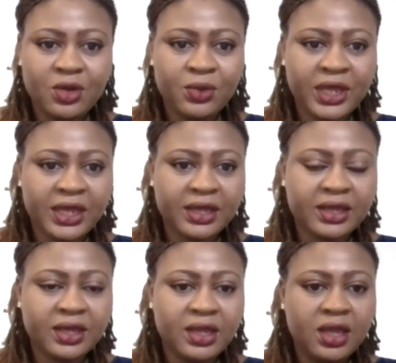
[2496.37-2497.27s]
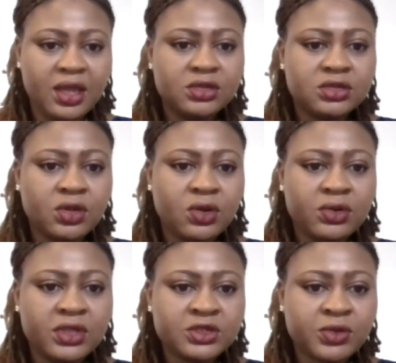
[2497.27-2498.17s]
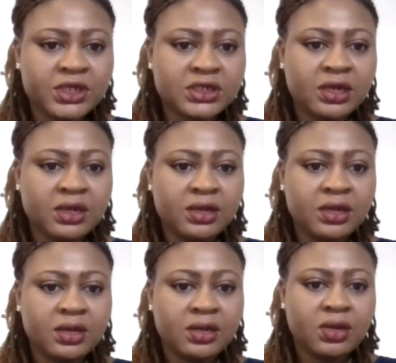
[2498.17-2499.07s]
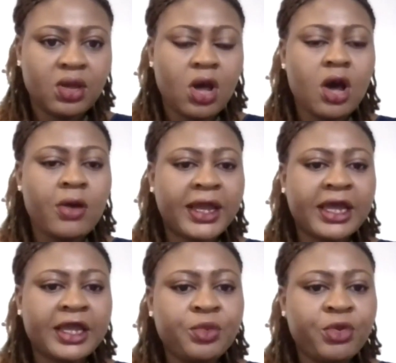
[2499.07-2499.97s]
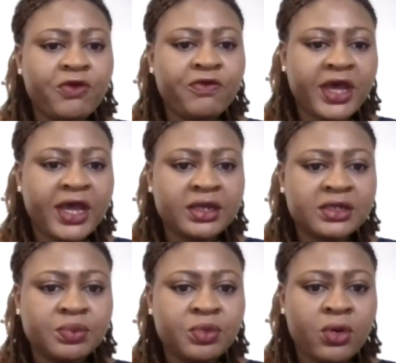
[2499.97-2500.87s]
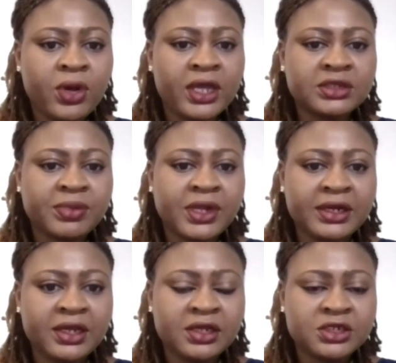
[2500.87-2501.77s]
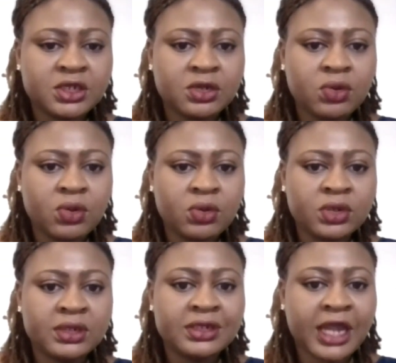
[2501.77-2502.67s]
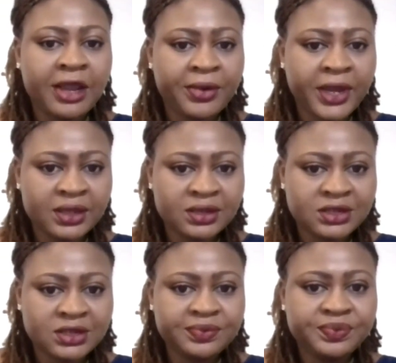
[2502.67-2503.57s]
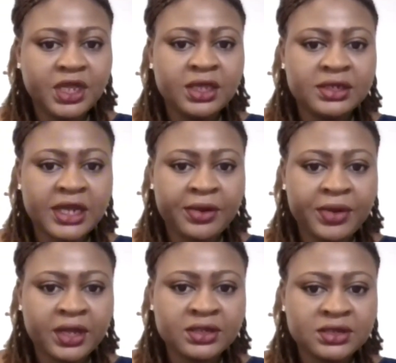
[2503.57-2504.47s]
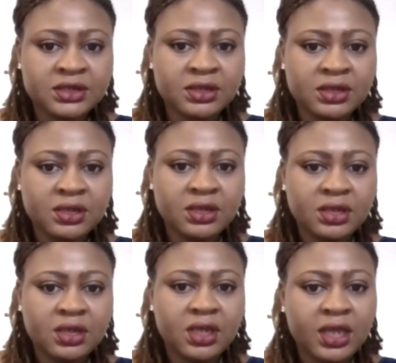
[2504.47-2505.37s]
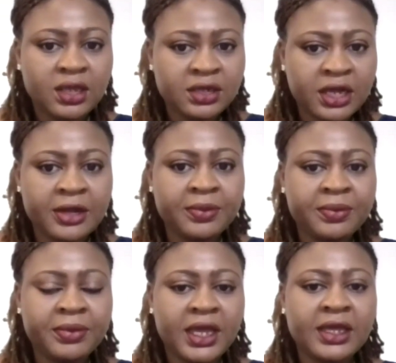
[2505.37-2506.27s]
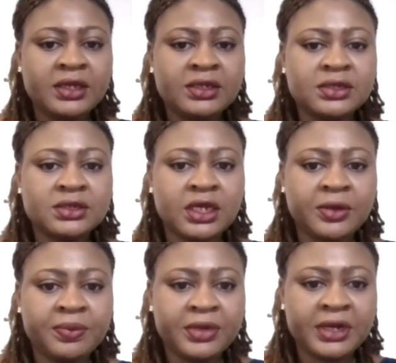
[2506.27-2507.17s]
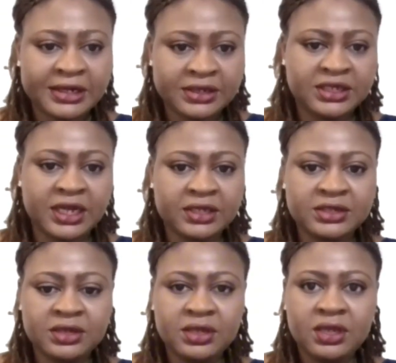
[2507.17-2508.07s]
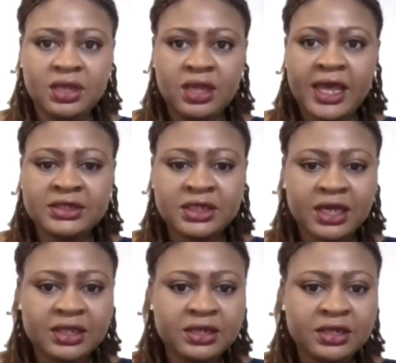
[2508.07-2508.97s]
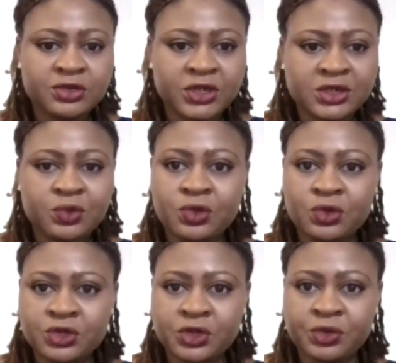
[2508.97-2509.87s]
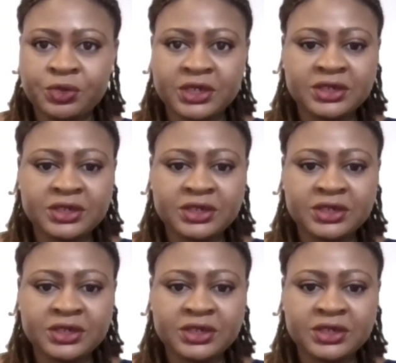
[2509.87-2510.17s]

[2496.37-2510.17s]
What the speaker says: Okay. So this question, all right, can you provide more explanation on direct, indirect income and non-tax? Isaac, I think this question will go to you.